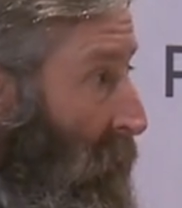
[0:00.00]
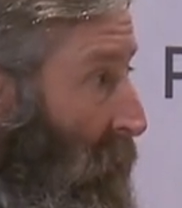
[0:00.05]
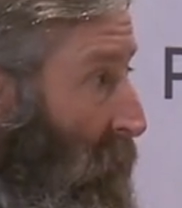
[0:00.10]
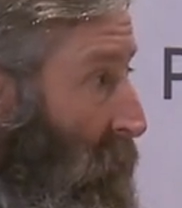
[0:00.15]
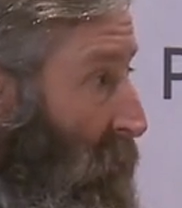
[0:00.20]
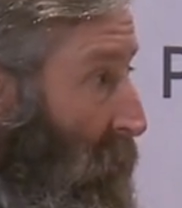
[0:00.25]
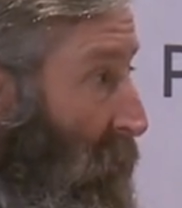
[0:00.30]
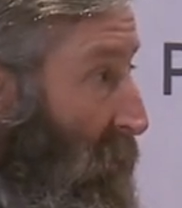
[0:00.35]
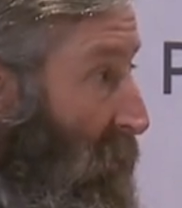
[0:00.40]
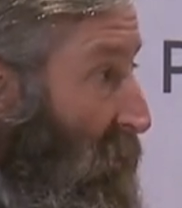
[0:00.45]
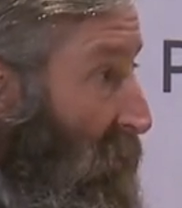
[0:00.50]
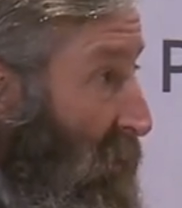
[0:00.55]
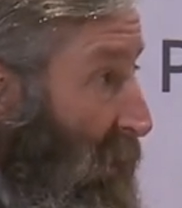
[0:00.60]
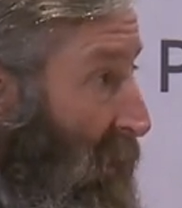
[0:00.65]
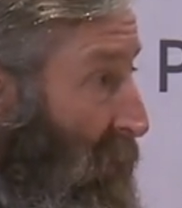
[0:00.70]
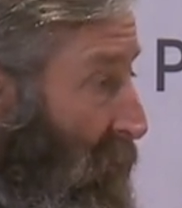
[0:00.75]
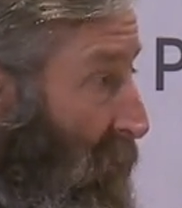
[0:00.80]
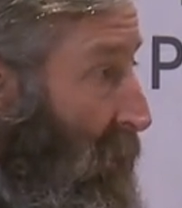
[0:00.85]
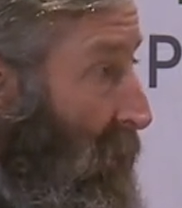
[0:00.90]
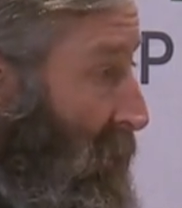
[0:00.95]
And so the
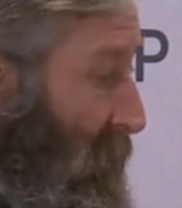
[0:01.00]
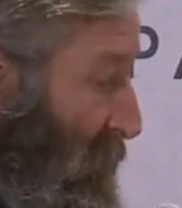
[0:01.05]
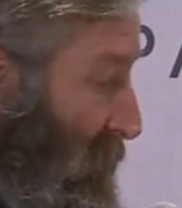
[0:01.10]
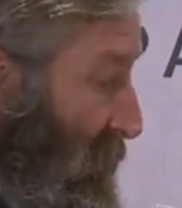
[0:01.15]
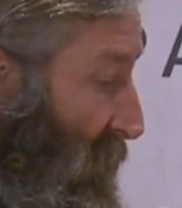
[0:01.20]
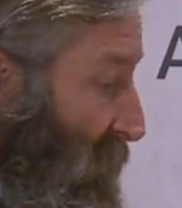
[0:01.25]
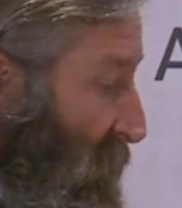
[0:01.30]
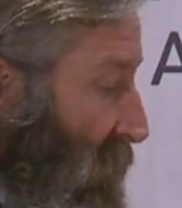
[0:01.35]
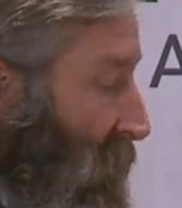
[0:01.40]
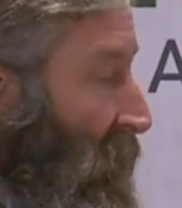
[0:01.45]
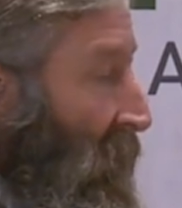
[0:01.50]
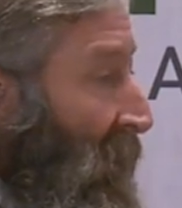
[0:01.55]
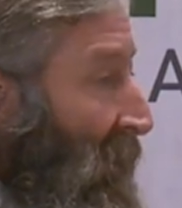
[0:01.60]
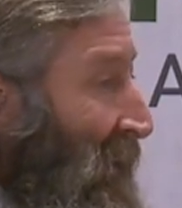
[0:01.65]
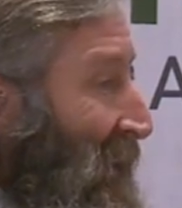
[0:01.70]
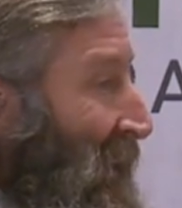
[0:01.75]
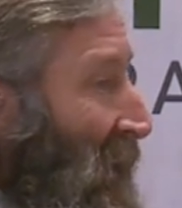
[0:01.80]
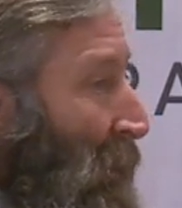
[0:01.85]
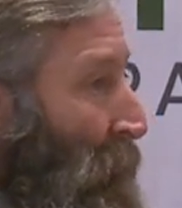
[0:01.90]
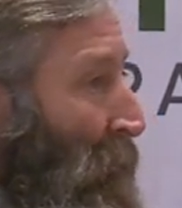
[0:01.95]
secret here is
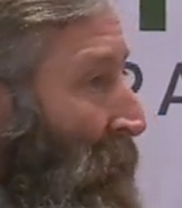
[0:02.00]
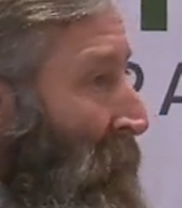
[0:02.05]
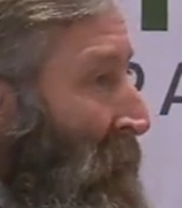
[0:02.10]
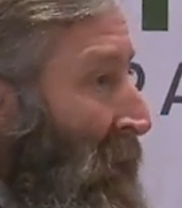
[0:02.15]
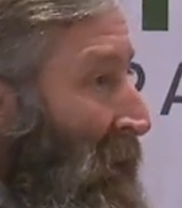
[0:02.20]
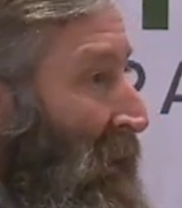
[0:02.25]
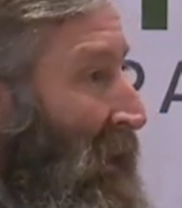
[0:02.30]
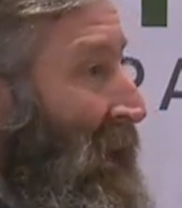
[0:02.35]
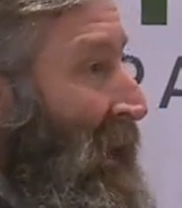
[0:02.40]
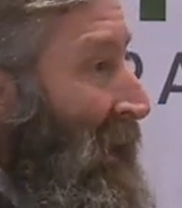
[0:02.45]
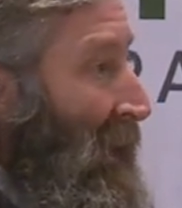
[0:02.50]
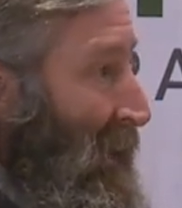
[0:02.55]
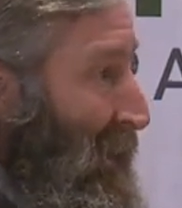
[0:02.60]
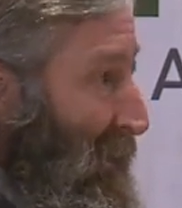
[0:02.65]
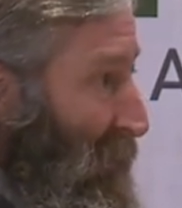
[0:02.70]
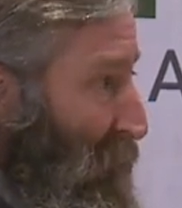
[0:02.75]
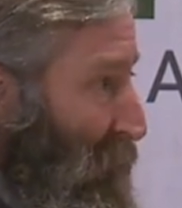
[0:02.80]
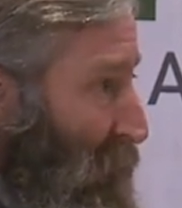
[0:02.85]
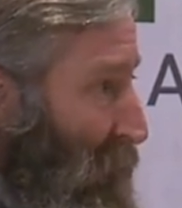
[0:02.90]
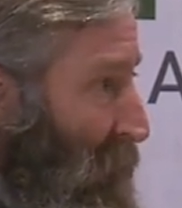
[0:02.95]
keep them
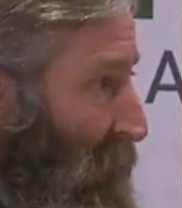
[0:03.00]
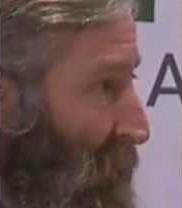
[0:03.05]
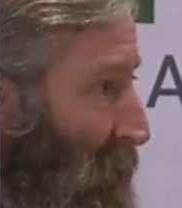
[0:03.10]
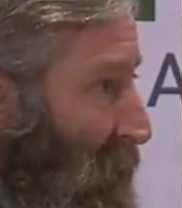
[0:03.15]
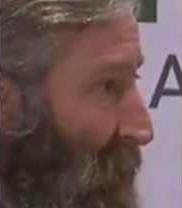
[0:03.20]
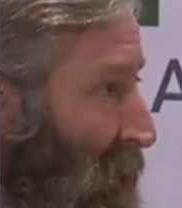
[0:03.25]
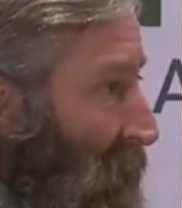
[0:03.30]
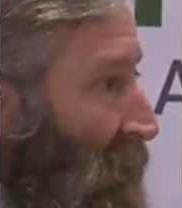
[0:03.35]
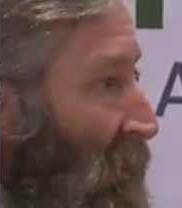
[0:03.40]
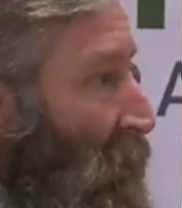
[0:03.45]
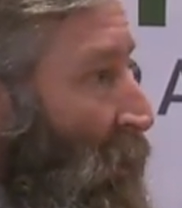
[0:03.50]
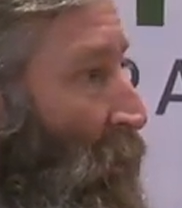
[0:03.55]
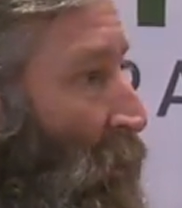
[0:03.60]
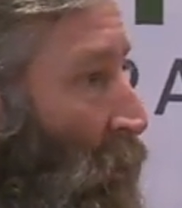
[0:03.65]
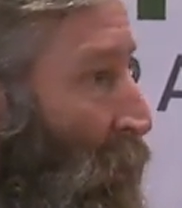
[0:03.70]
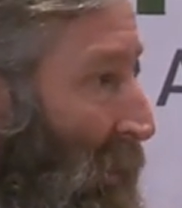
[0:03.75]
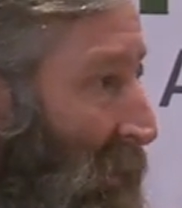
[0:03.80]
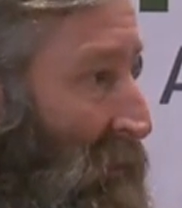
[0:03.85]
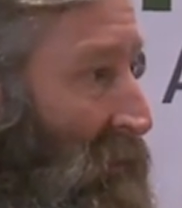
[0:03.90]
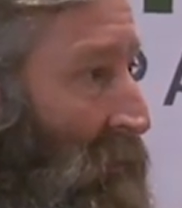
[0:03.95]
alive and
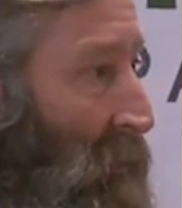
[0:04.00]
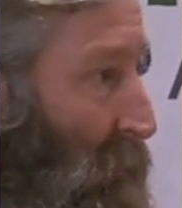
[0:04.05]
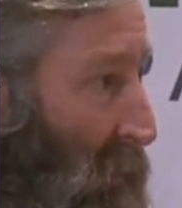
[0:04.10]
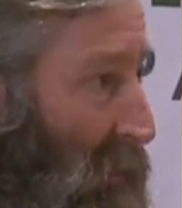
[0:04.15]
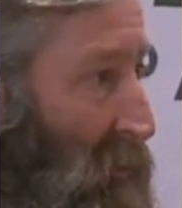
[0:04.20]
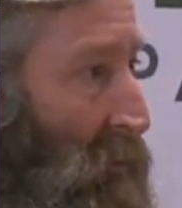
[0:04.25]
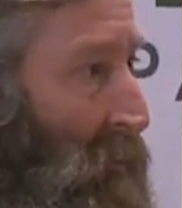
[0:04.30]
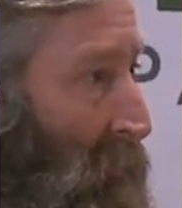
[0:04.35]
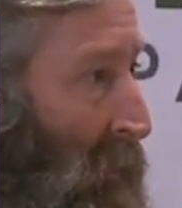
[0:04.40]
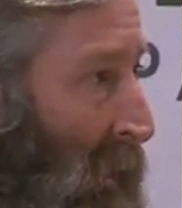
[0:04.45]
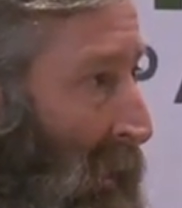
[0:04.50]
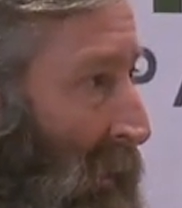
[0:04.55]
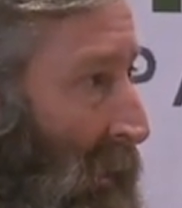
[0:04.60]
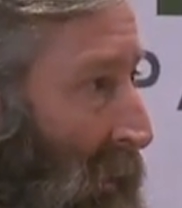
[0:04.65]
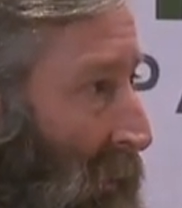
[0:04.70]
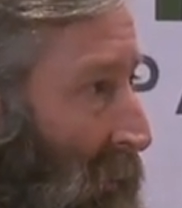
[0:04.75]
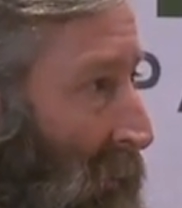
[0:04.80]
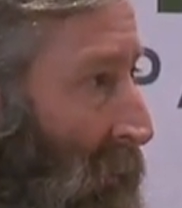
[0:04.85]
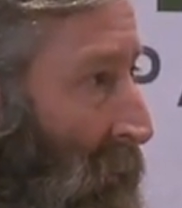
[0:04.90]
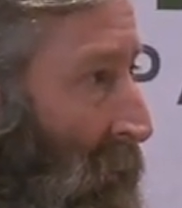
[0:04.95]
don't waste a bunch of
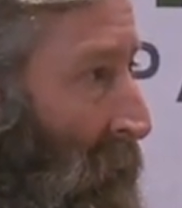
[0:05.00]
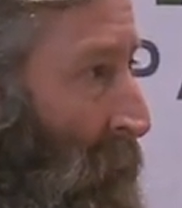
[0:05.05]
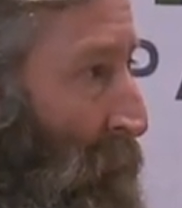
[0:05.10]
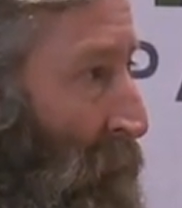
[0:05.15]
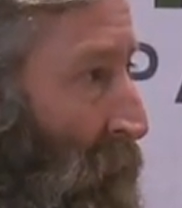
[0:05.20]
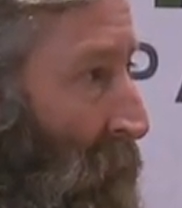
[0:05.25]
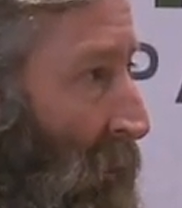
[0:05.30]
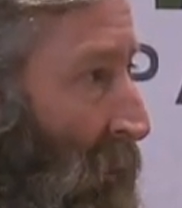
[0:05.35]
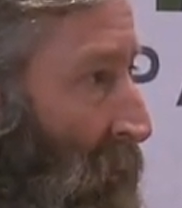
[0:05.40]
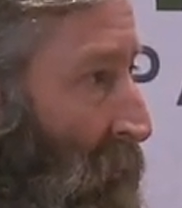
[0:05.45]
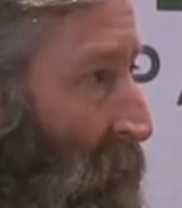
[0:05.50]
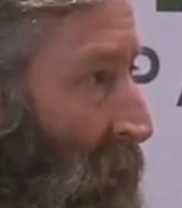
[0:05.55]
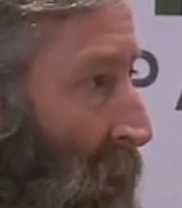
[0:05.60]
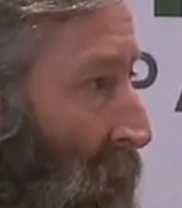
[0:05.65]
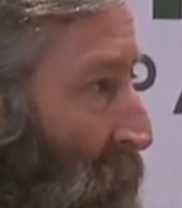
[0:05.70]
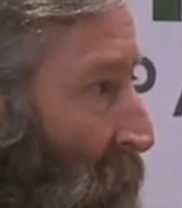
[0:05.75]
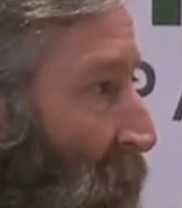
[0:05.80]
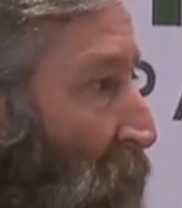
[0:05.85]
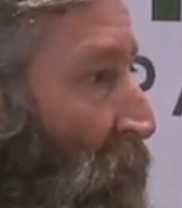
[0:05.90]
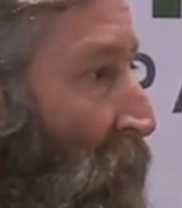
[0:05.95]
money. You've got
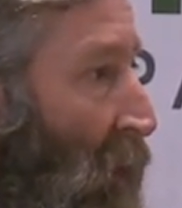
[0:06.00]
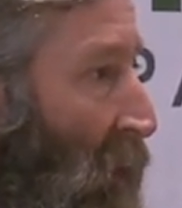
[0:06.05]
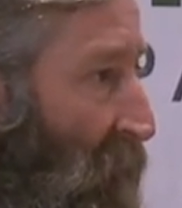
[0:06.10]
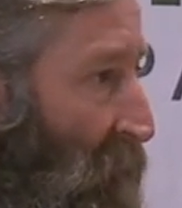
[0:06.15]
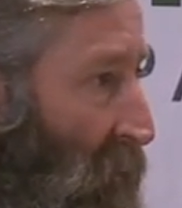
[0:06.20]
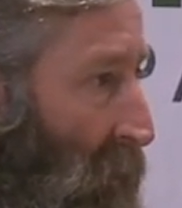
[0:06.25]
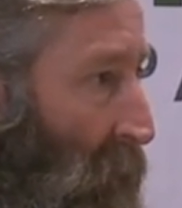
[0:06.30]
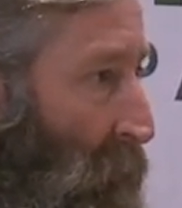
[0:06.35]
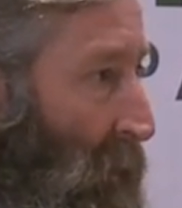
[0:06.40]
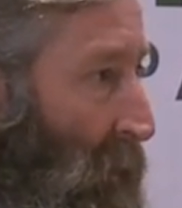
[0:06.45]
to be thoughtful